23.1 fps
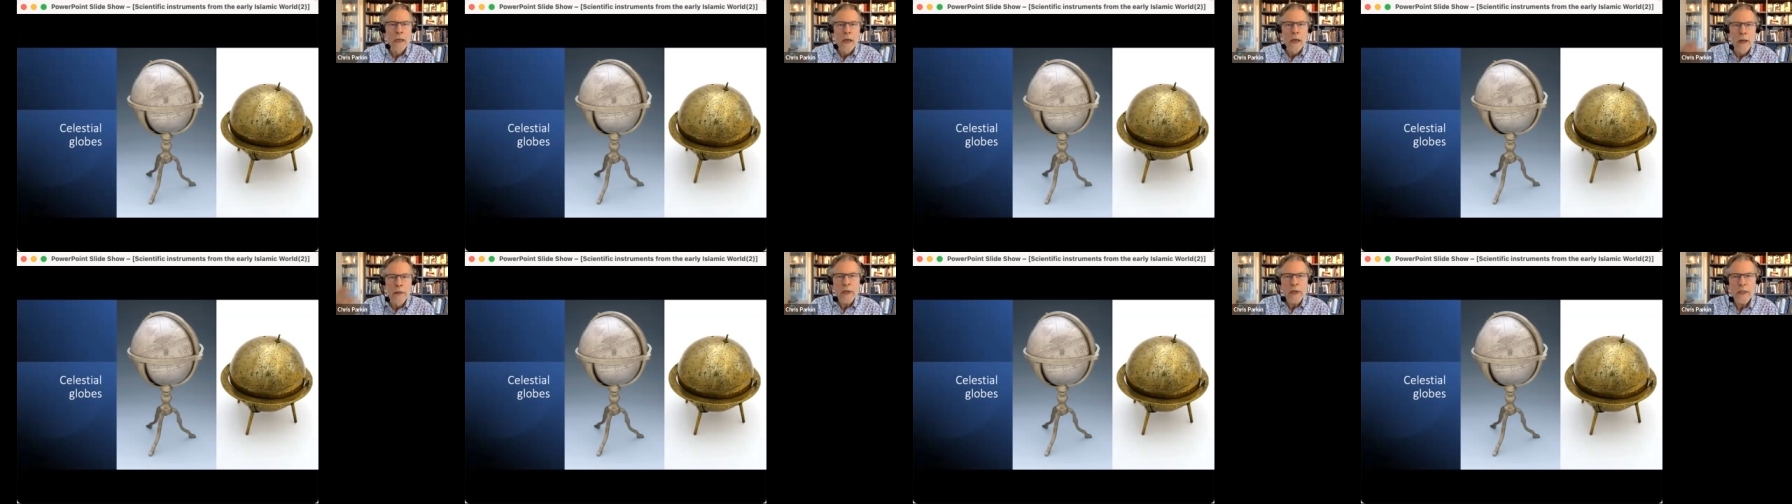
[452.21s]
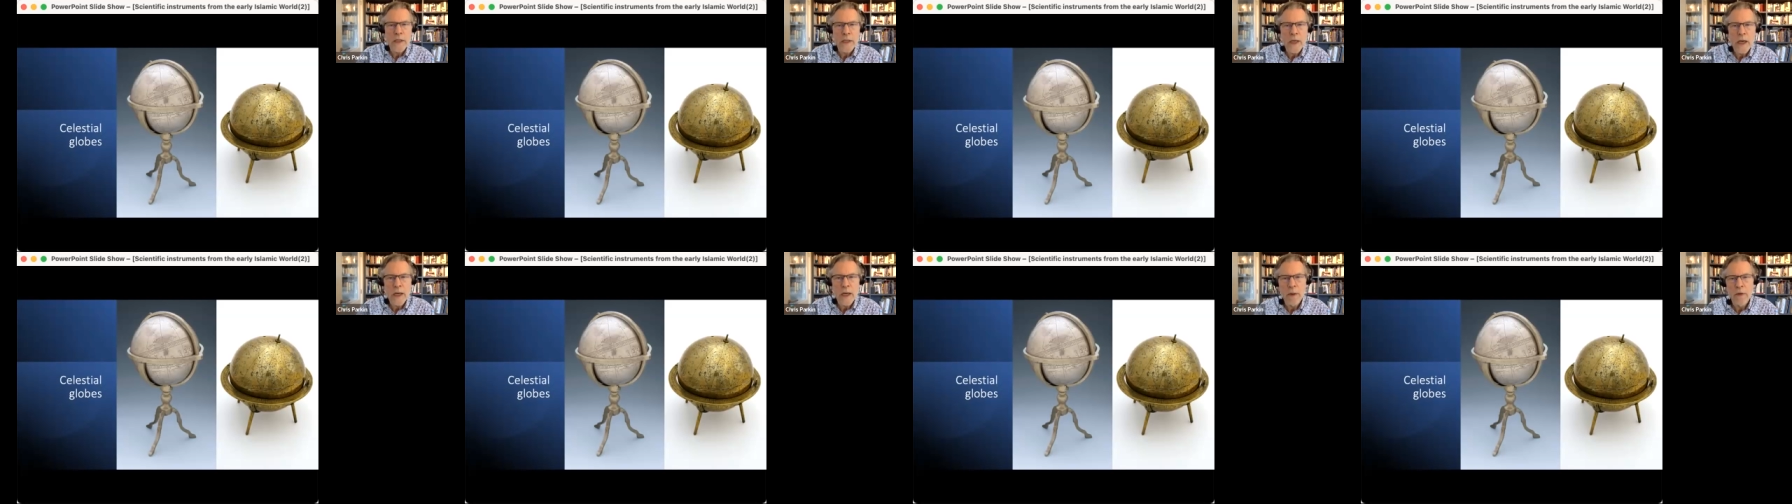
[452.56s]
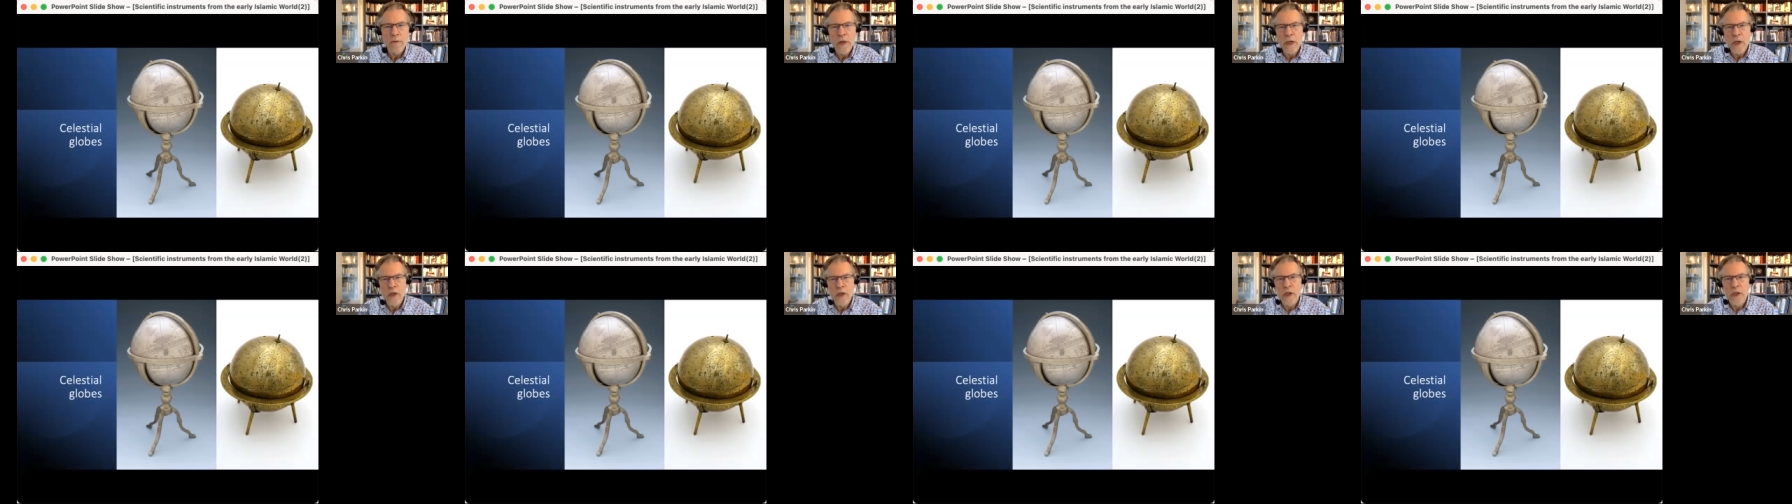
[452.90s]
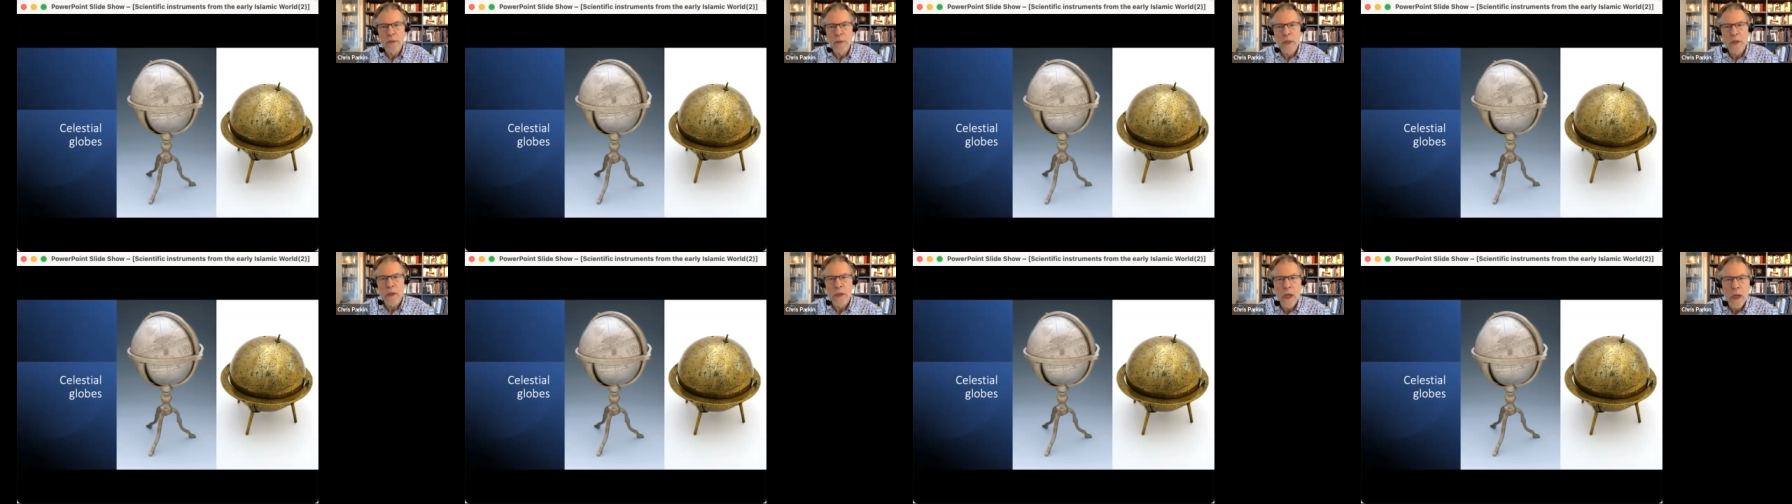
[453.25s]
And this type of
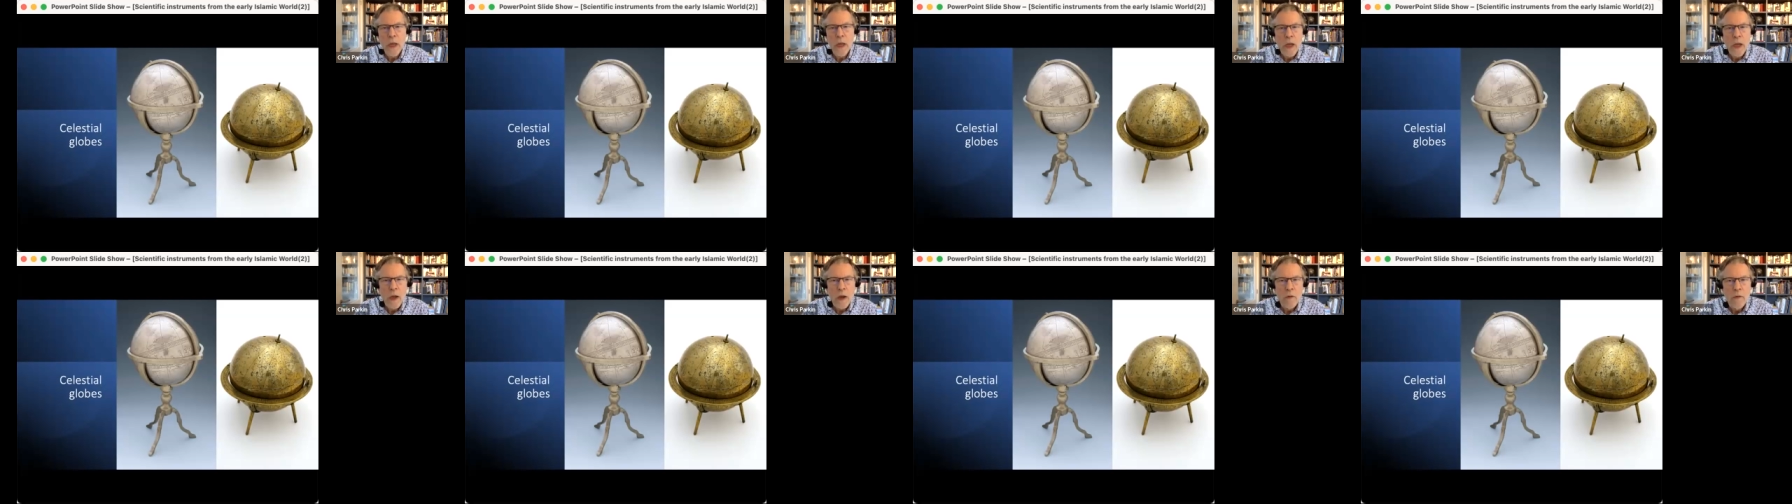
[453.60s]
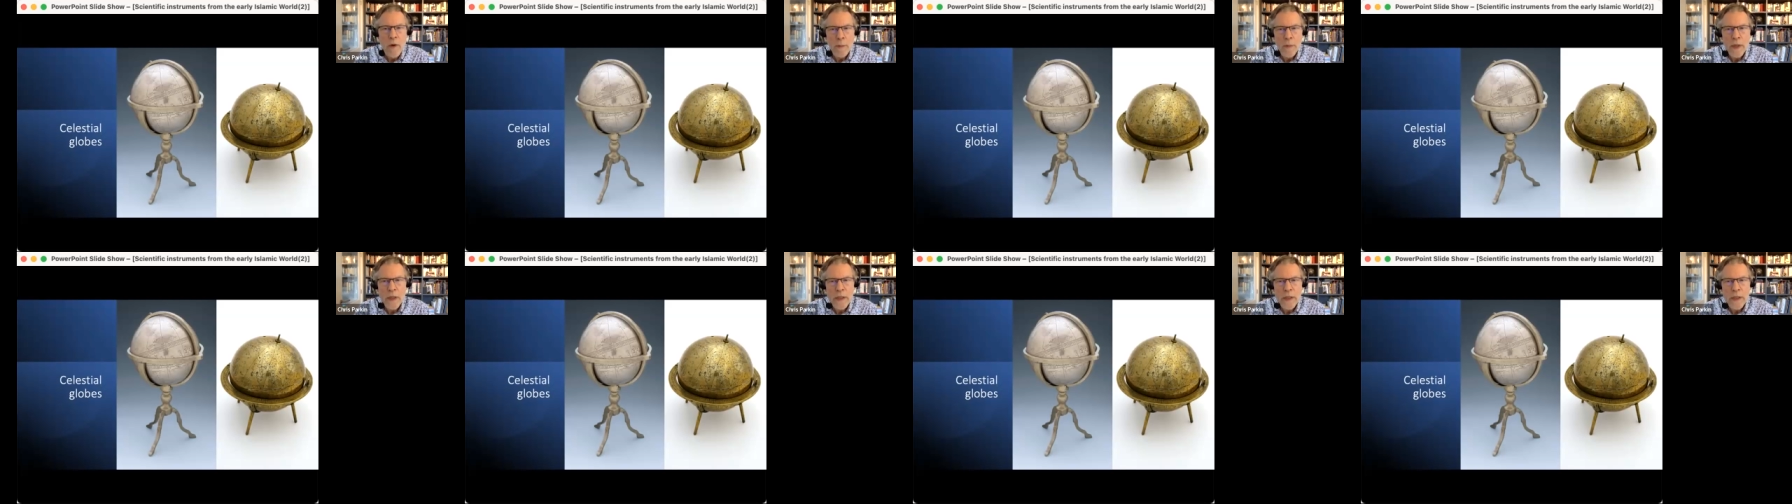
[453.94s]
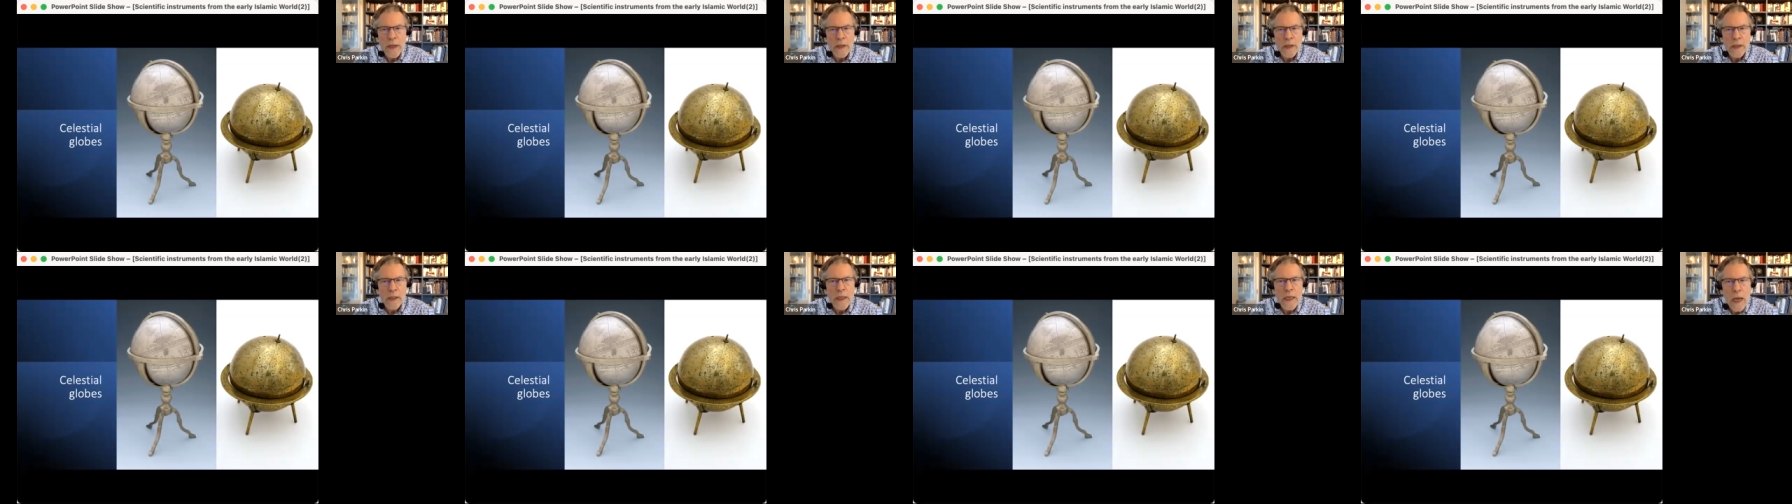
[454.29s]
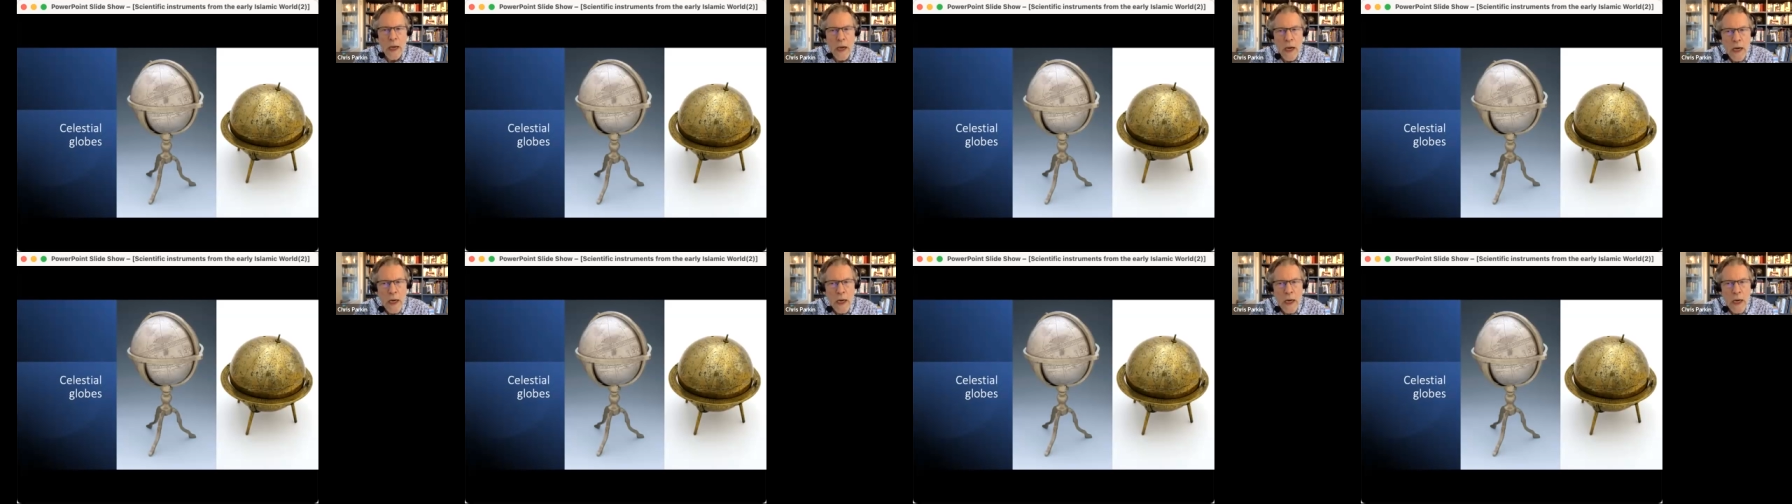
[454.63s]
instrument represents the